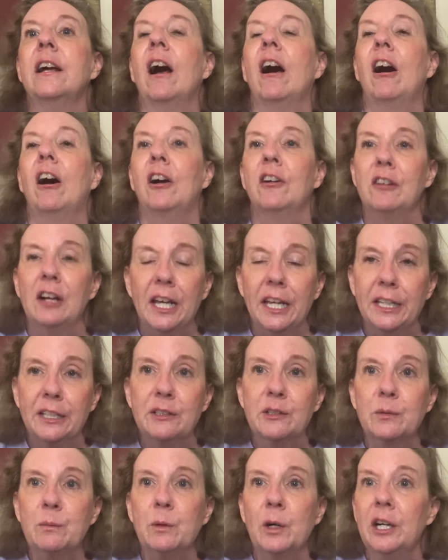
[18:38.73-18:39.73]
All
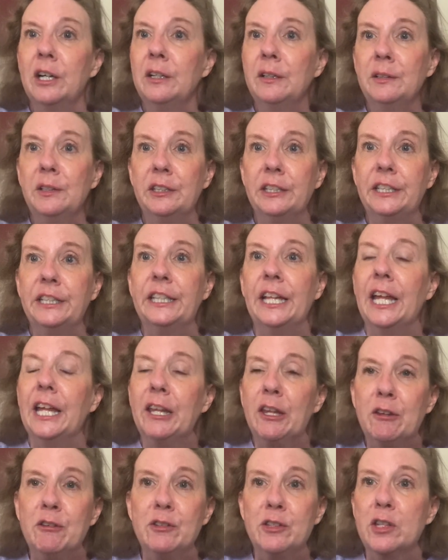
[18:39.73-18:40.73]
right, well,
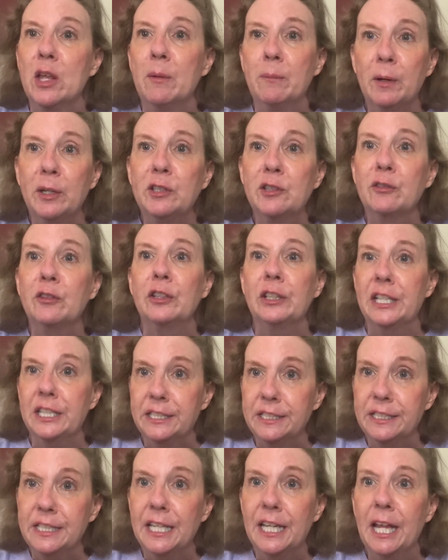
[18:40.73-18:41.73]
thank you so much for
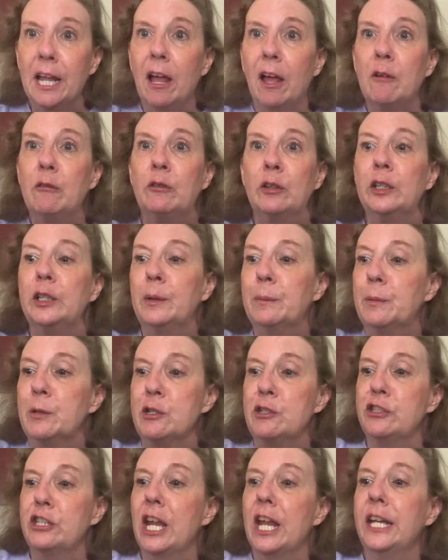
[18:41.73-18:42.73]
listening. I really
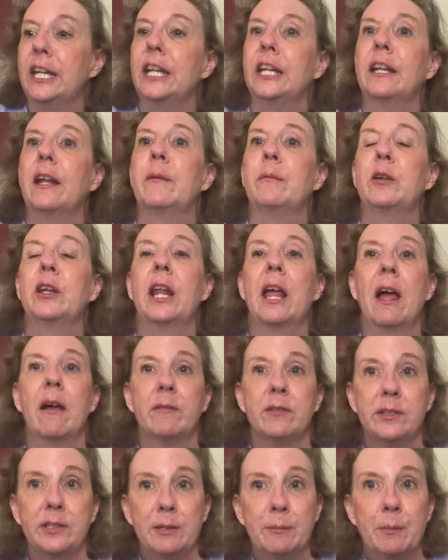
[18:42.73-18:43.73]
appreciate it. I'm going to have
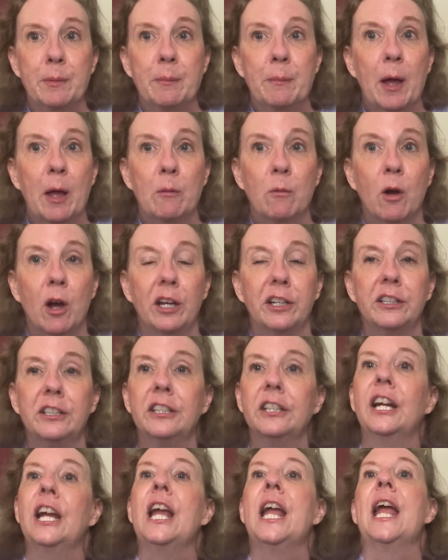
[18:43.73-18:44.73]
a sip of my
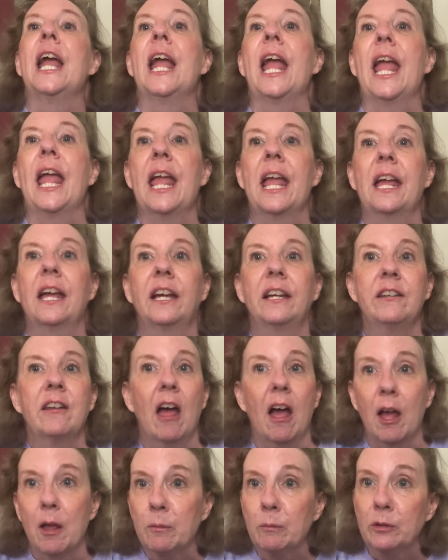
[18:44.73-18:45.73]
water, and
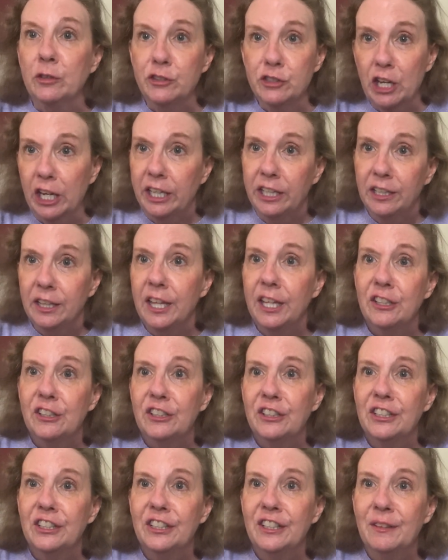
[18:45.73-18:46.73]
I will check you
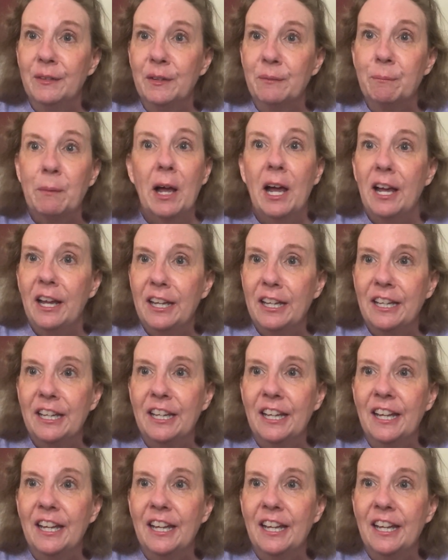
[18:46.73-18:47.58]
later. Bye.